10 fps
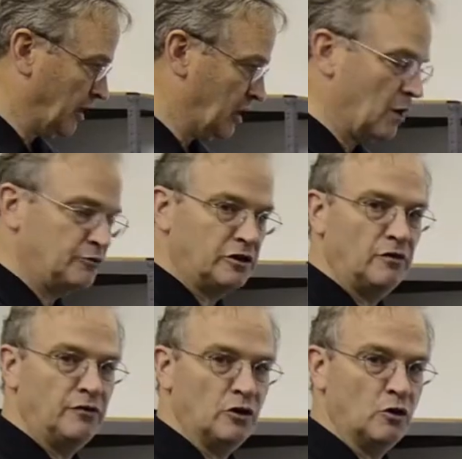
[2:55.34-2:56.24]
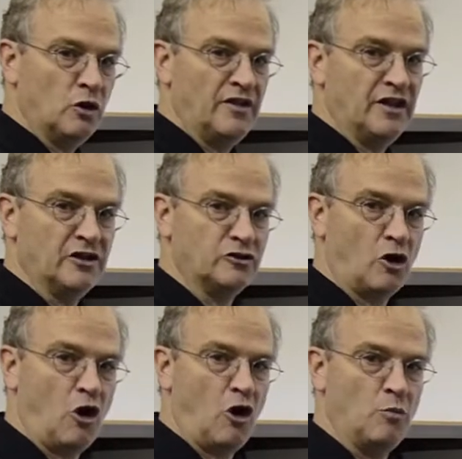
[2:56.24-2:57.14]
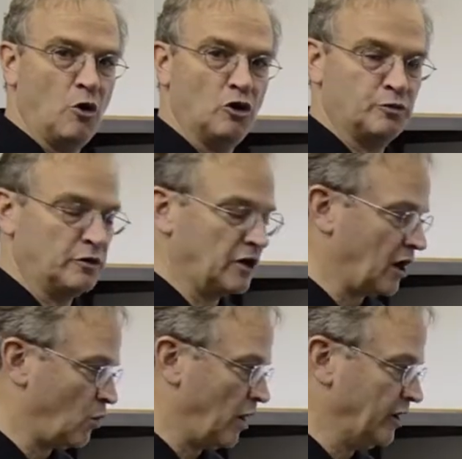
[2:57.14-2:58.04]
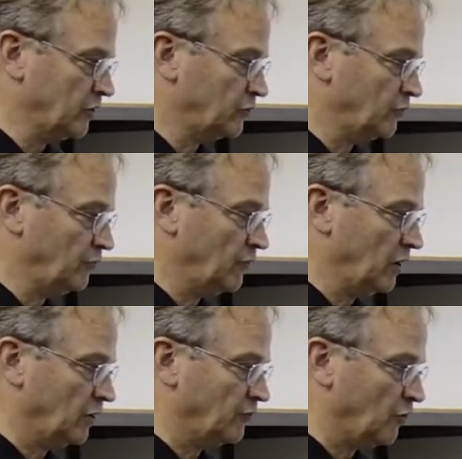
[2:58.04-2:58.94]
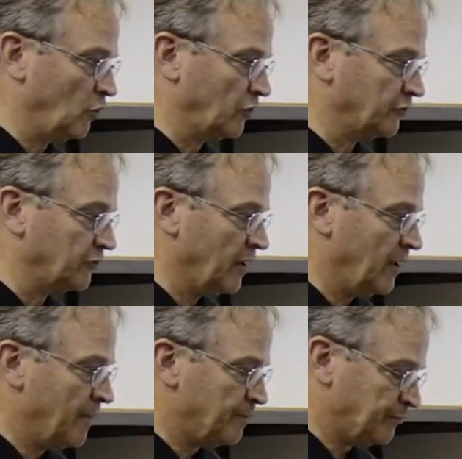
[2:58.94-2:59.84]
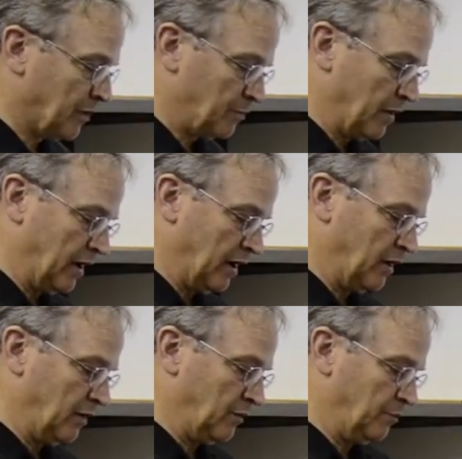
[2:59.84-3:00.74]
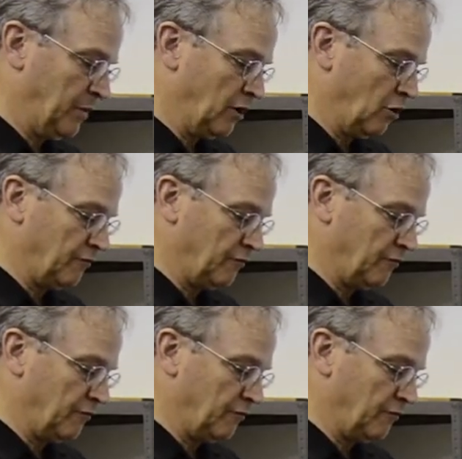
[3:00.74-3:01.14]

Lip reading: it comes into view and then is almost but not quite in focus. By being on